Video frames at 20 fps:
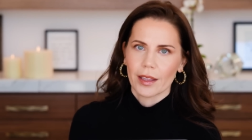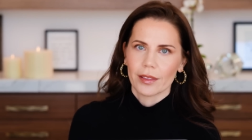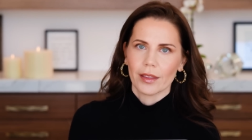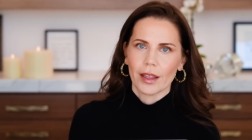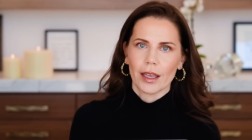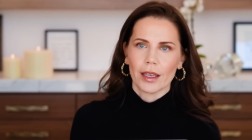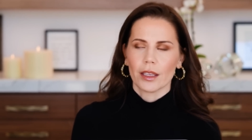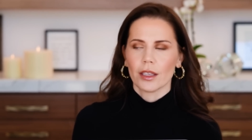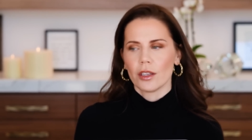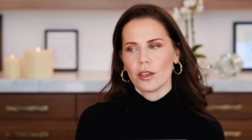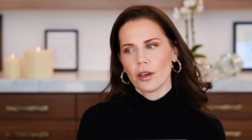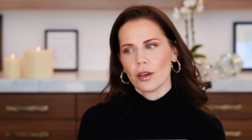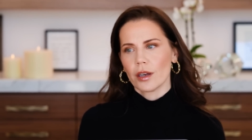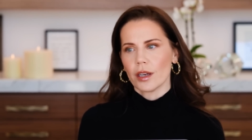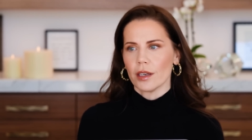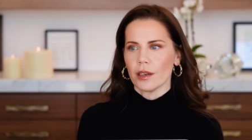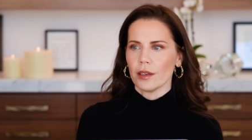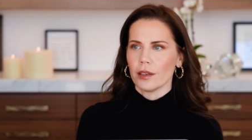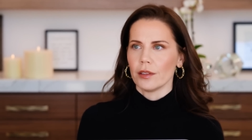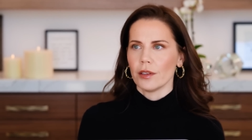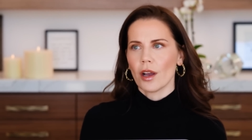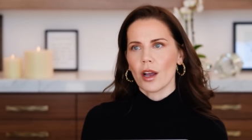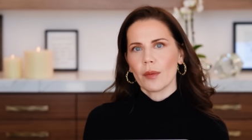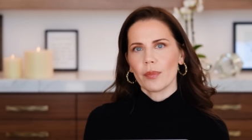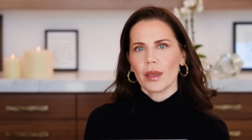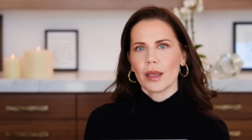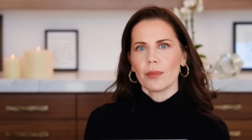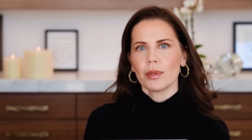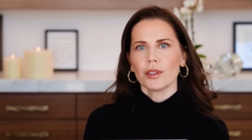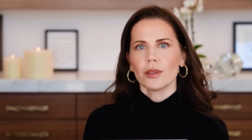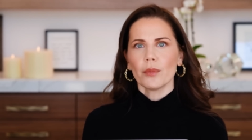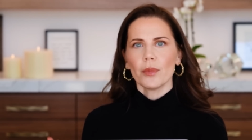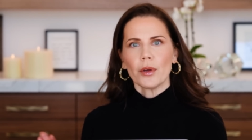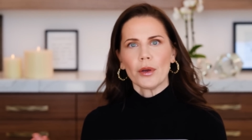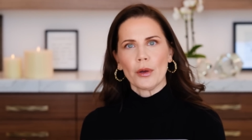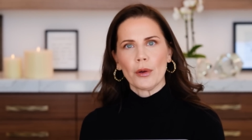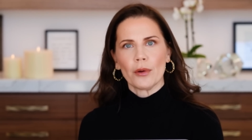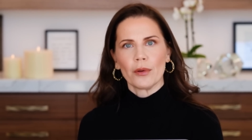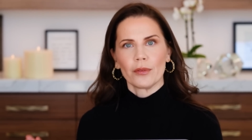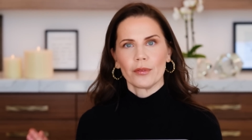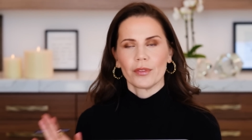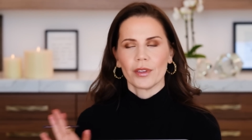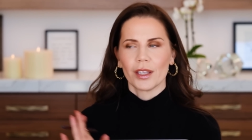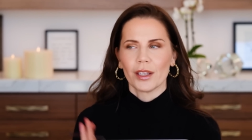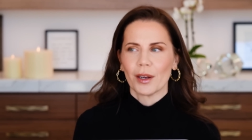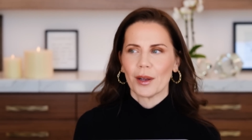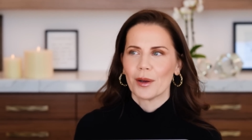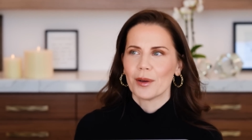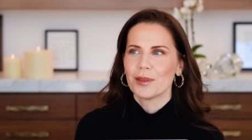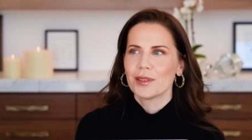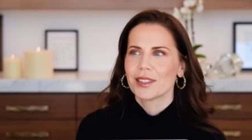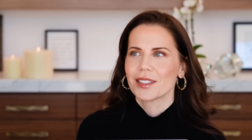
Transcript: And like, you're gonna not be able to move, you know?